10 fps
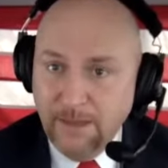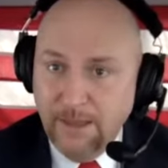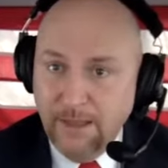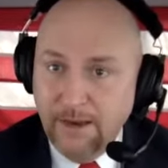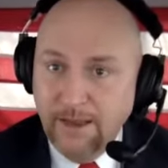
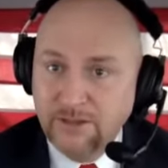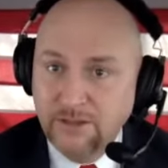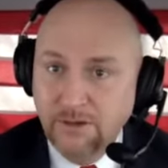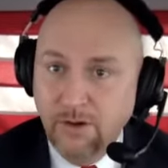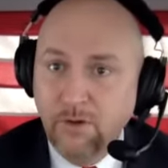And as
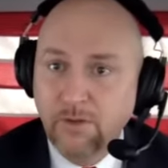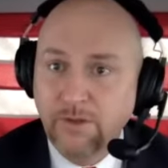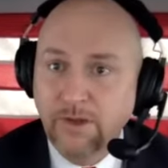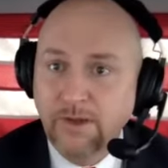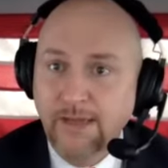you know,
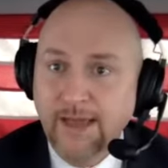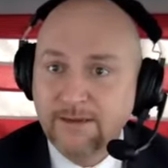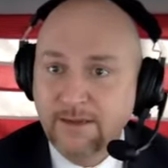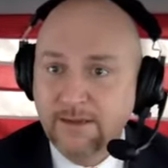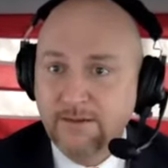the
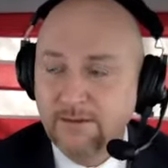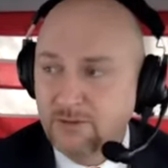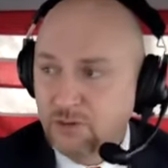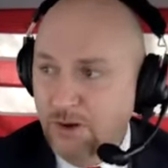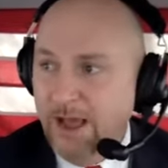hectic
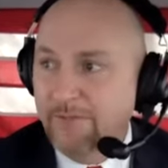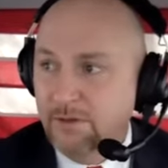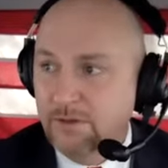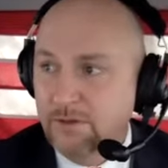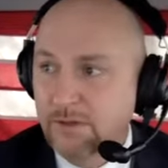
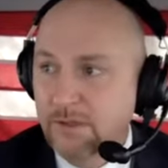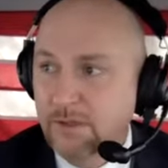travel